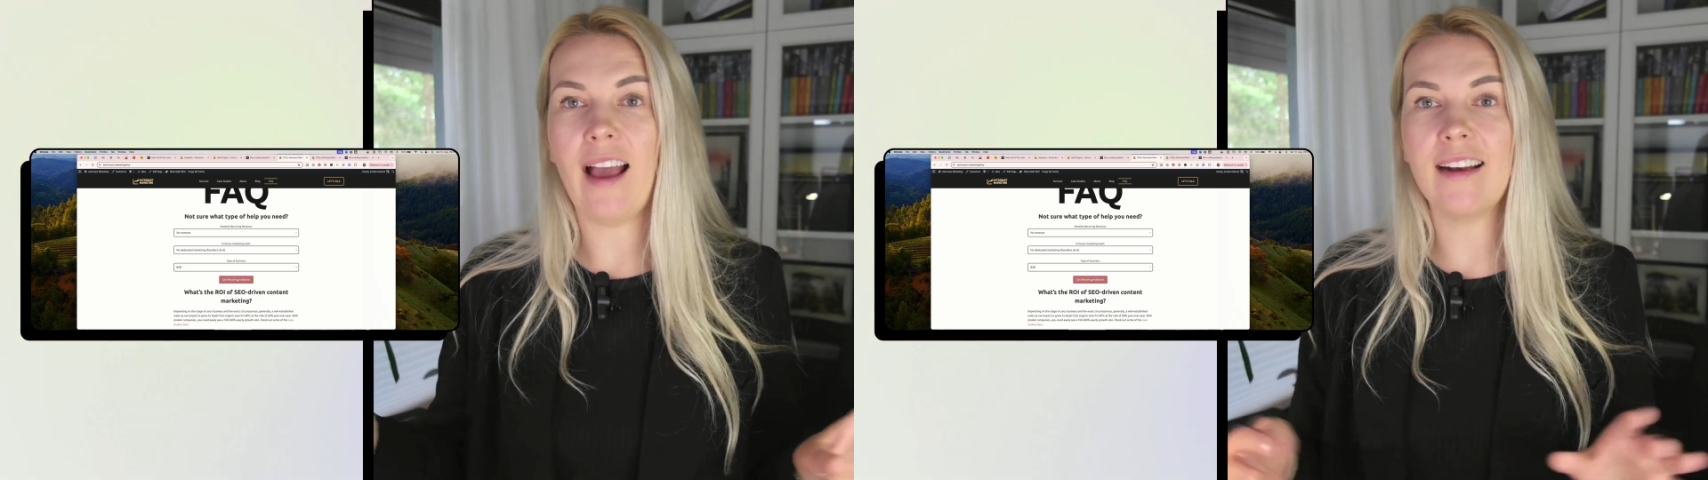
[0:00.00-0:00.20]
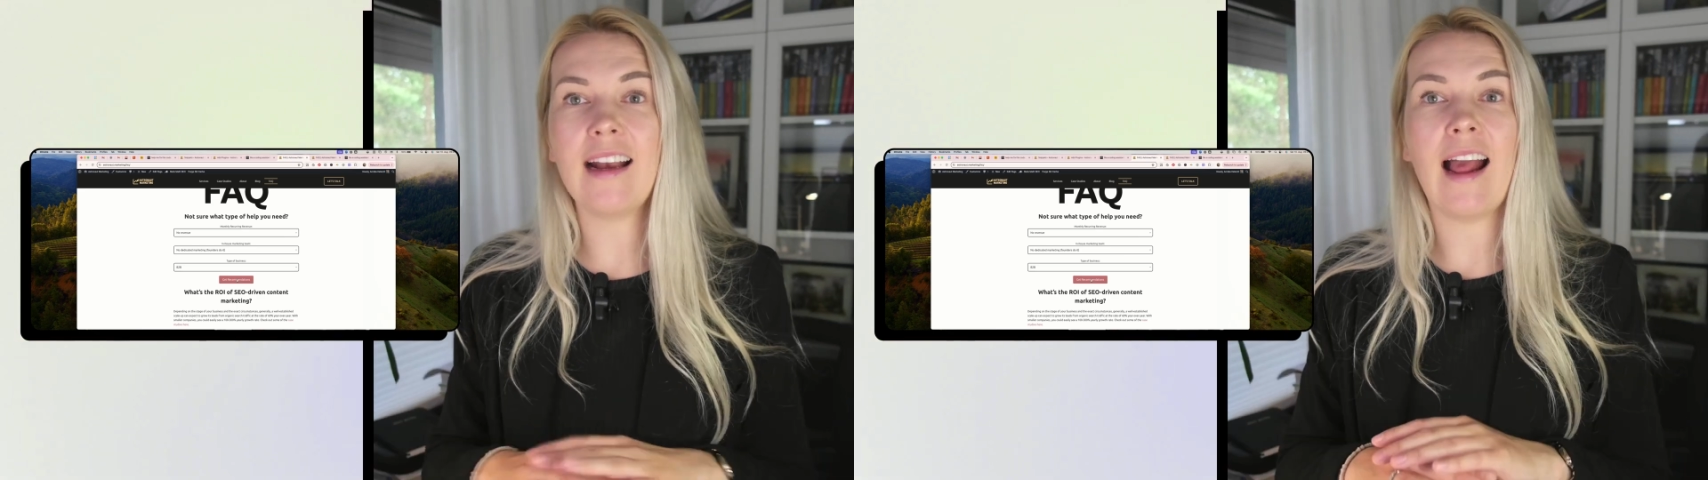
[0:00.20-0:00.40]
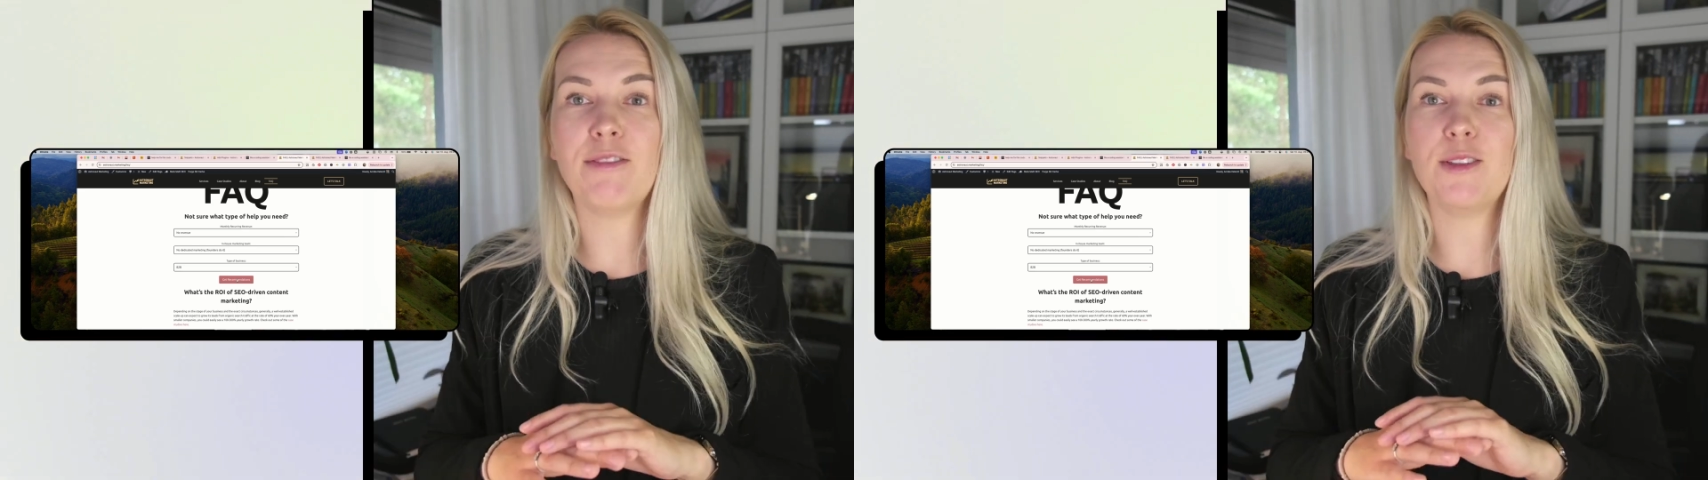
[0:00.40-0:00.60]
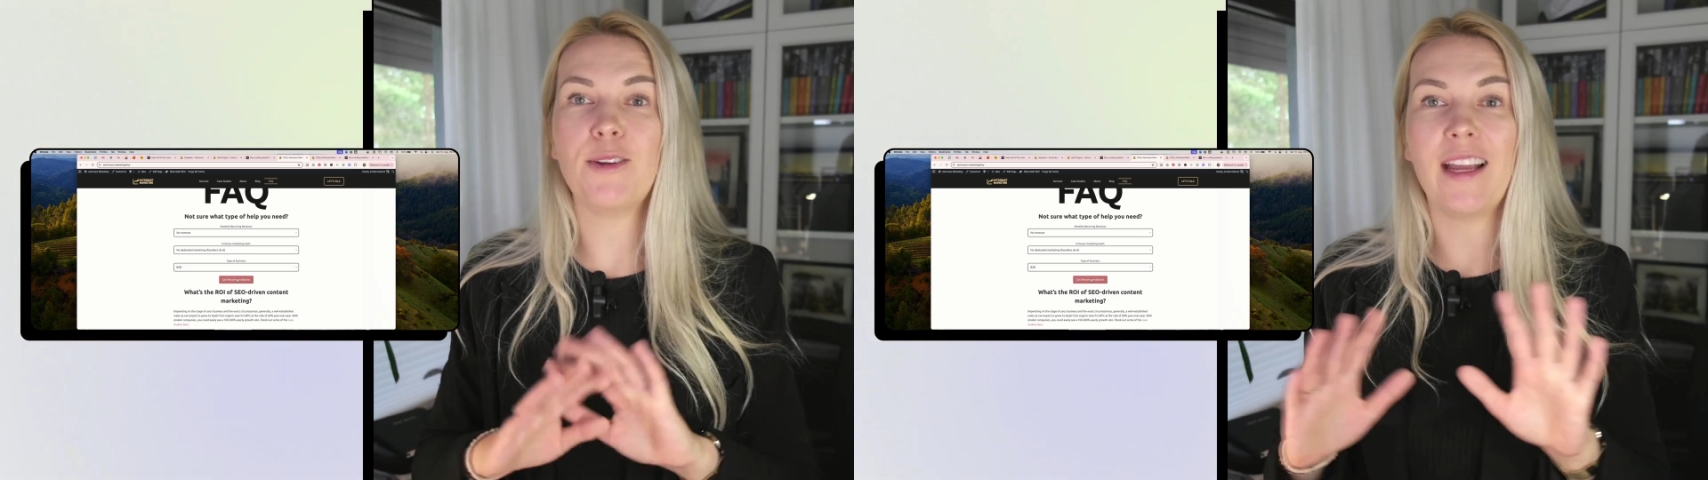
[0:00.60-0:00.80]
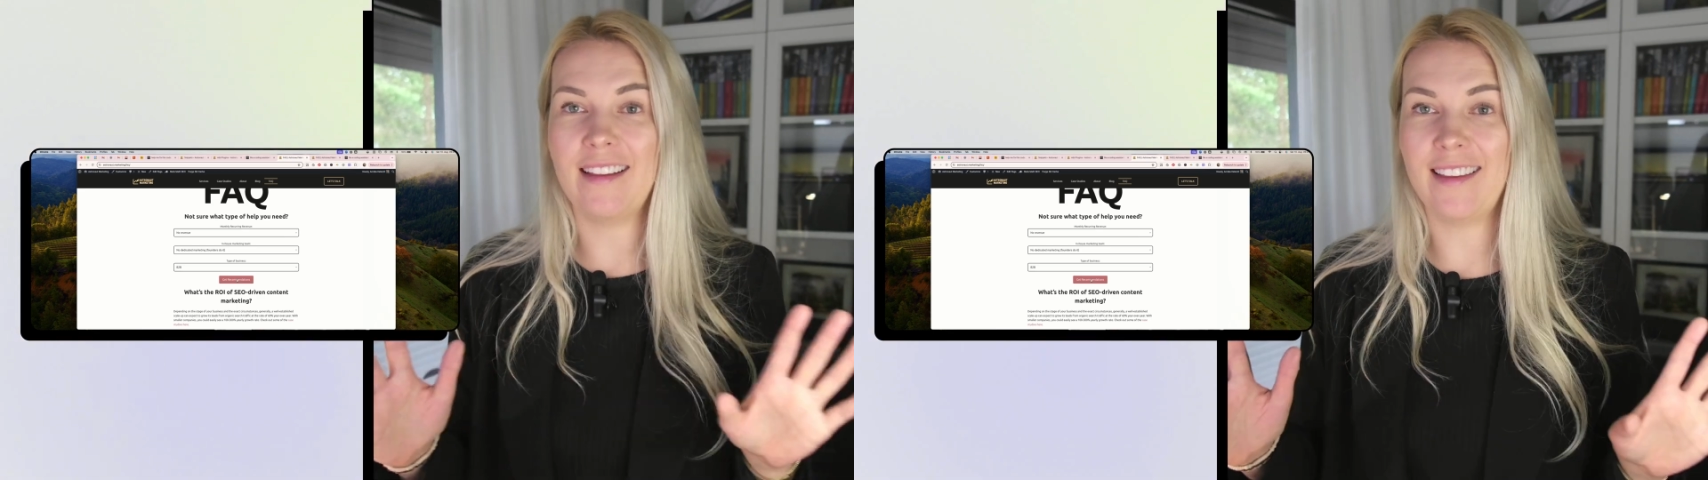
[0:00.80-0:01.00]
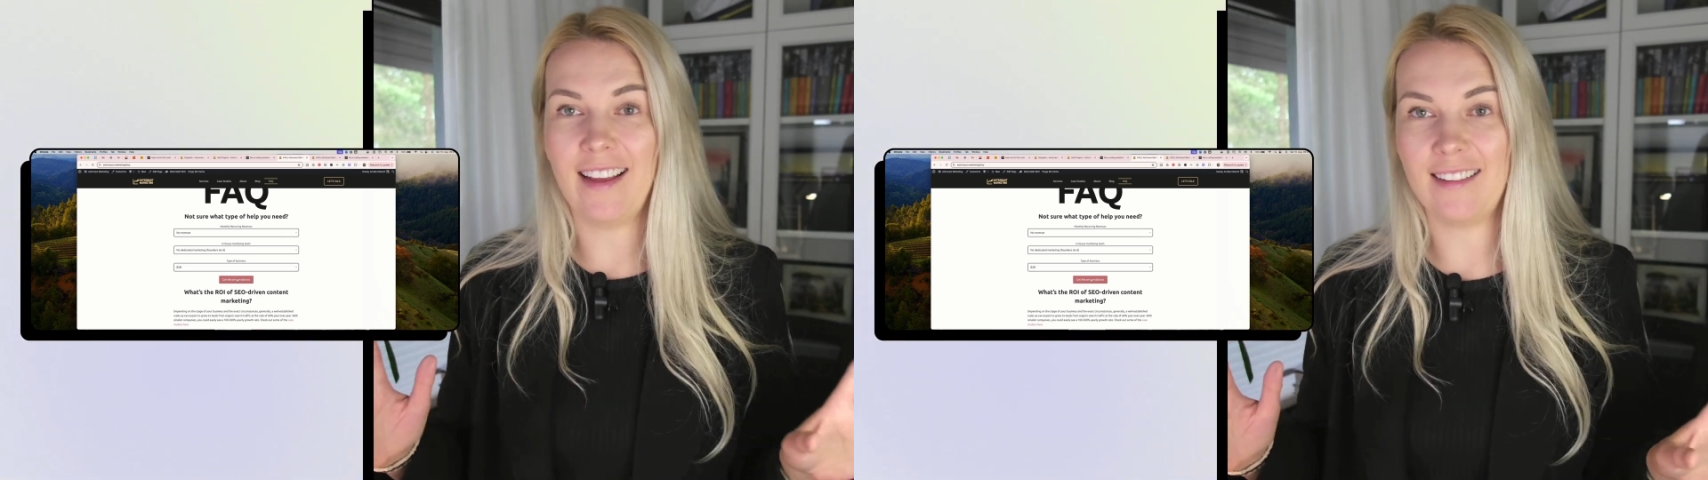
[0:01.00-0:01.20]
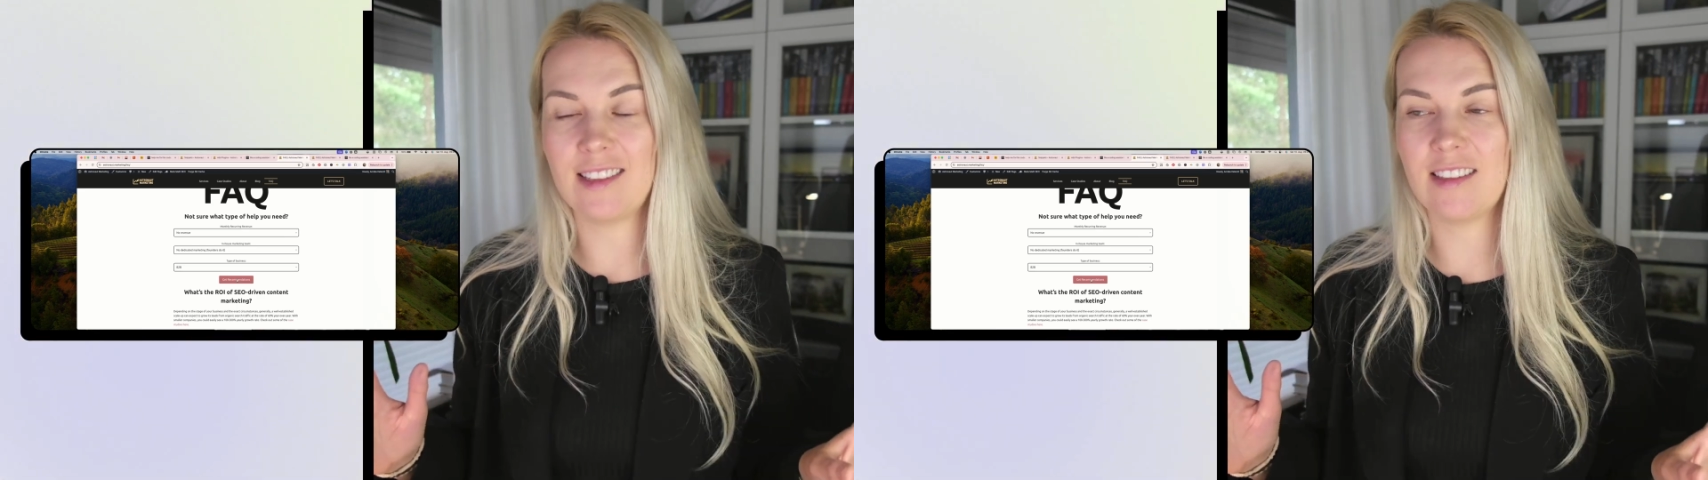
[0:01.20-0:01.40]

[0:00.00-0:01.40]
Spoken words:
I didn't have to do anything else.